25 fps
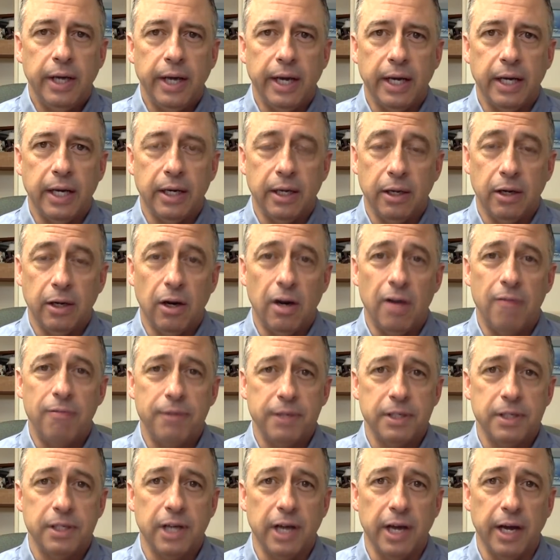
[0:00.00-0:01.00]
And, and
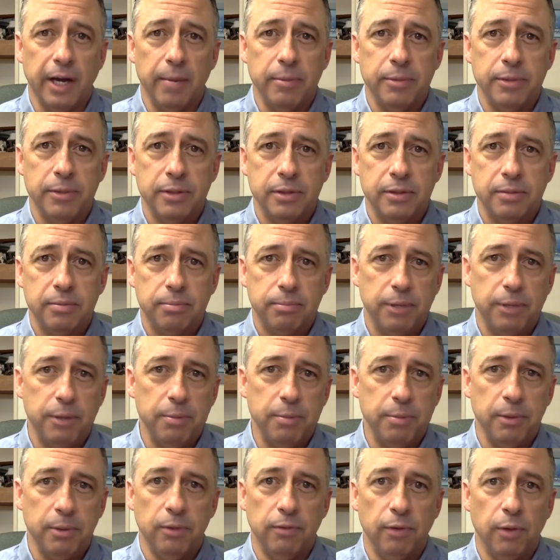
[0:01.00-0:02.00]
oftentimes,
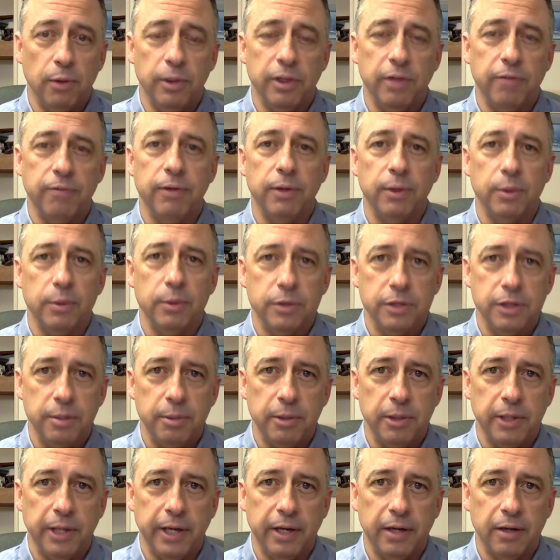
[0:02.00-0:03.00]
people who've only flown
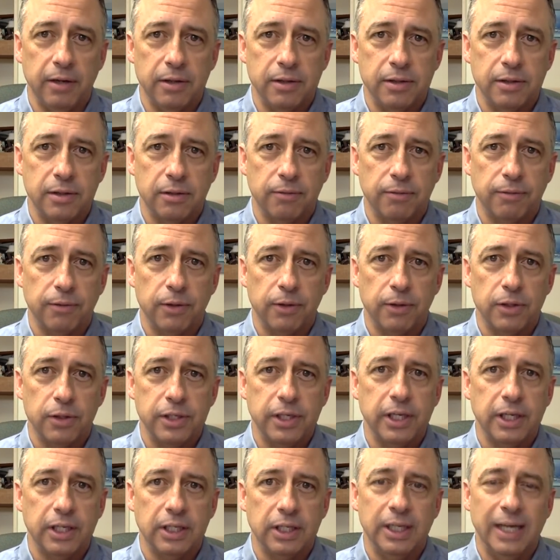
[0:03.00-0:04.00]
simulators, their first
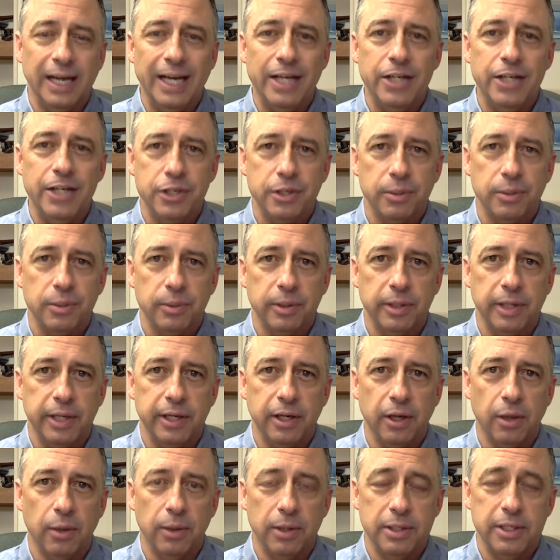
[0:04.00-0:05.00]
inclination when they
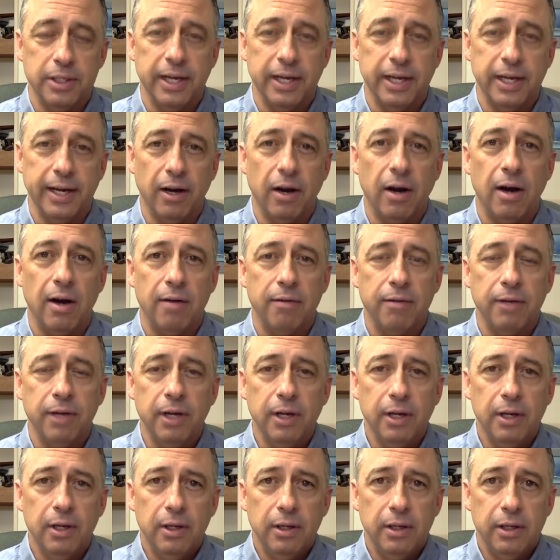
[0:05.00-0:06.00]
go to take off
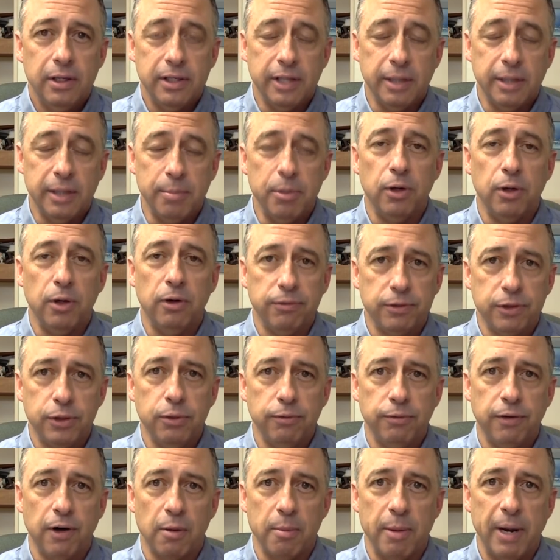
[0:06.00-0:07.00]
is they pull
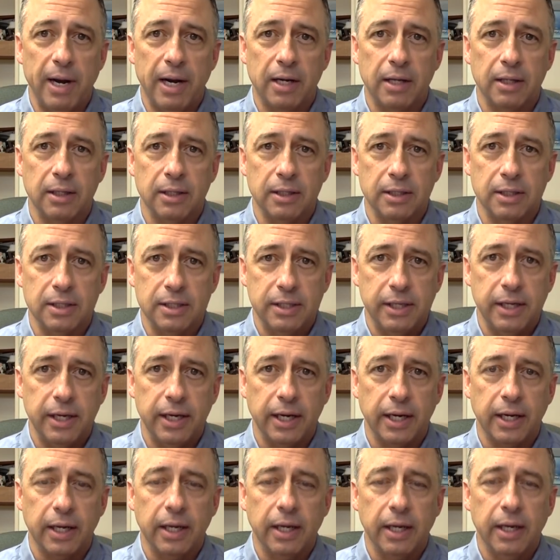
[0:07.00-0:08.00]
too far back on the
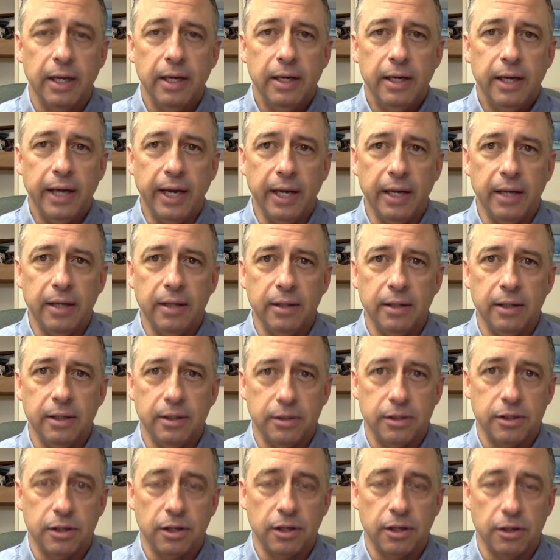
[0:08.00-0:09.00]
stick and
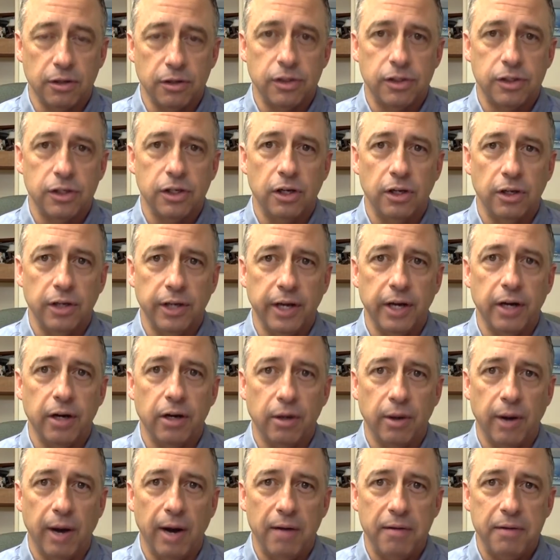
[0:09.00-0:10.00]
it starts to stall the
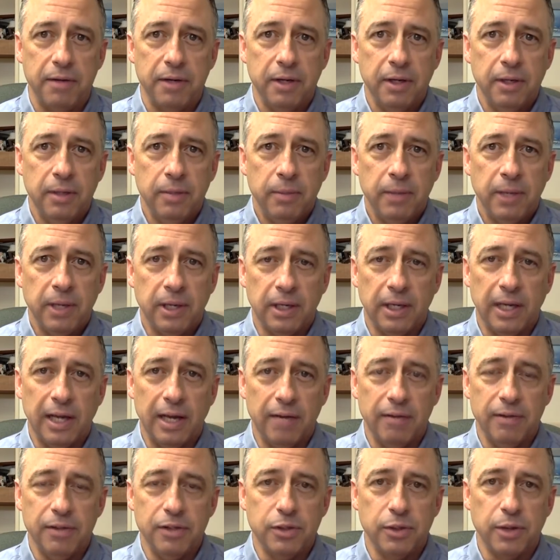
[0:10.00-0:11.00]
aircraft. And a
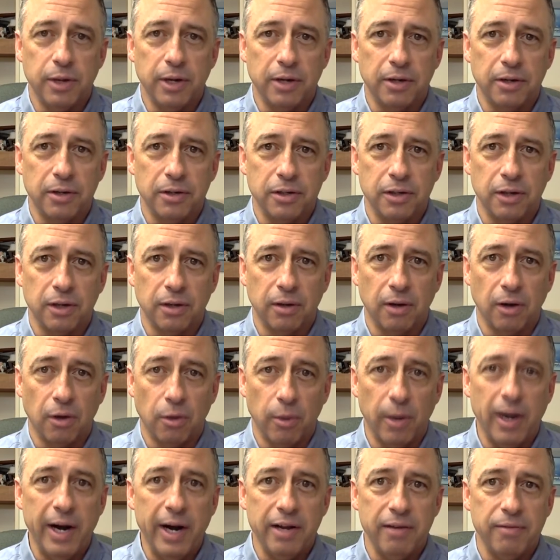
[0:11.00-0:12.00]
lot of instructors are,
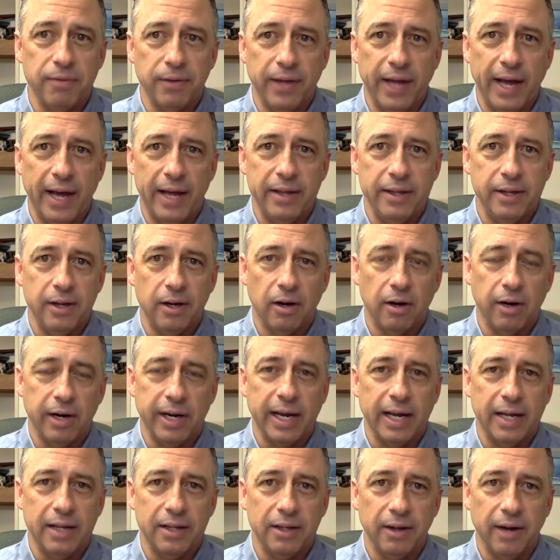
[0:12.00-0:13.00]
are ready for that and they
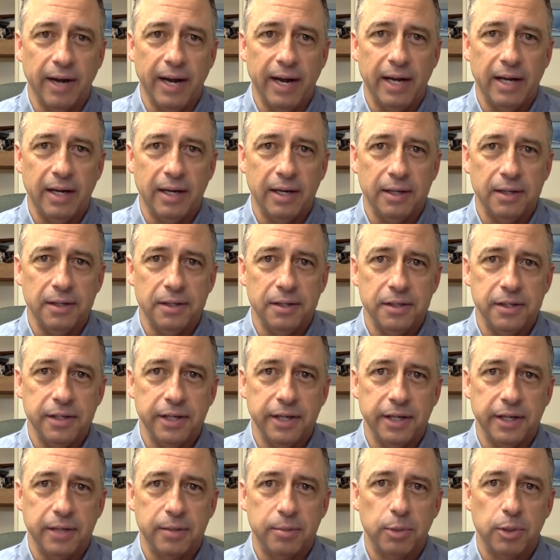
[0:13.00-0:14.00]
already got their hand on the
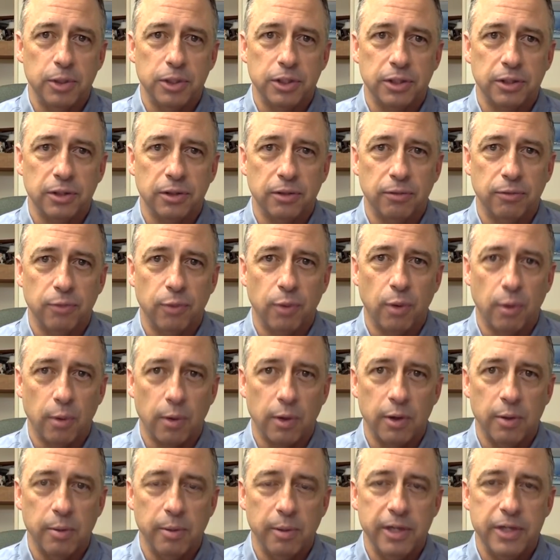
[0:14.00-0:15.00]
stick to push a little
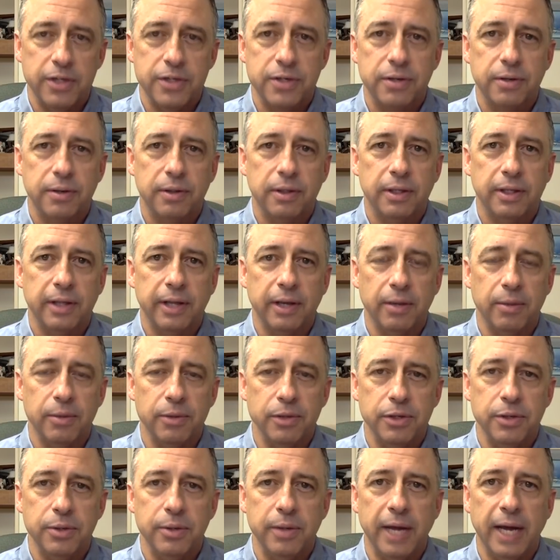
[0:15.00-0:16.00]
forward to make sure that they
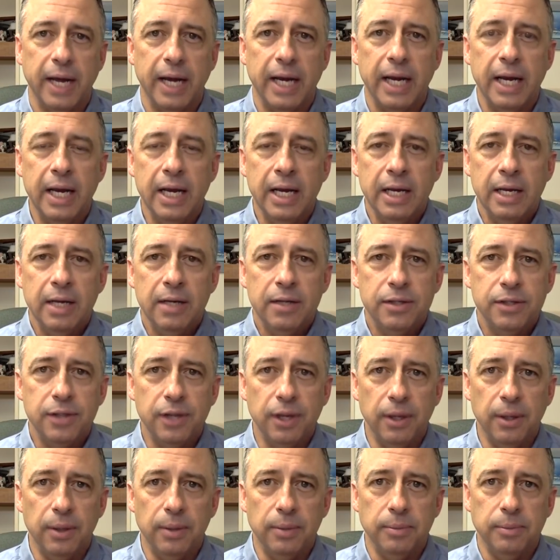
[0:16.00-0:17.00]
don't do that.
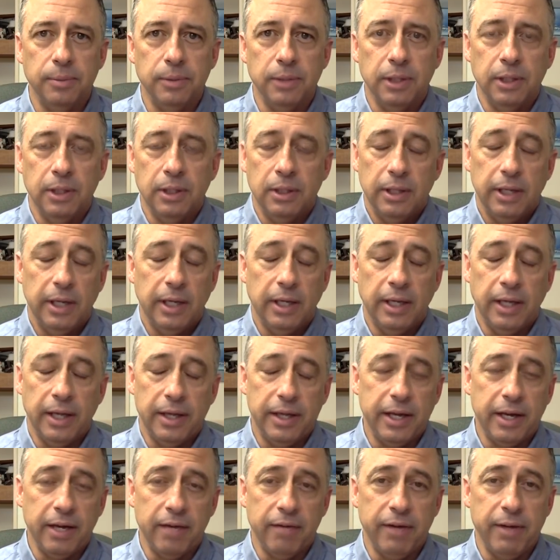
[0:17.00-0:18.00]
So I, I
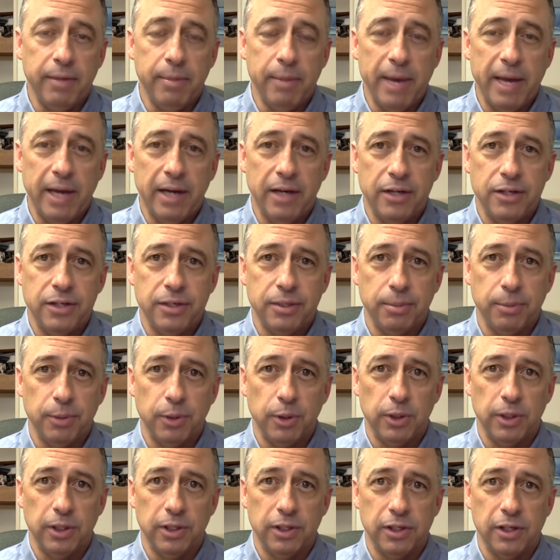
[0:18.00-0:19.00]
think if he managed to
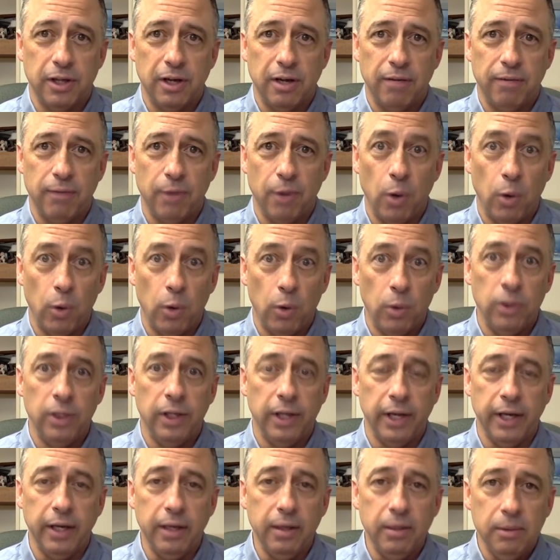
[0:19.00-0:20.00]
pull this off
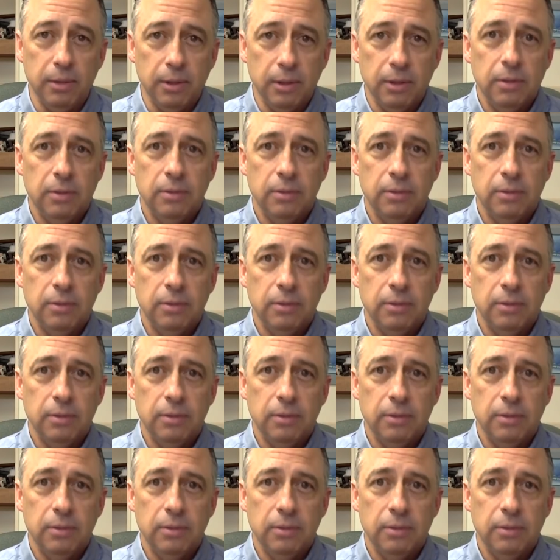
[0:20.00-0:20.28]
only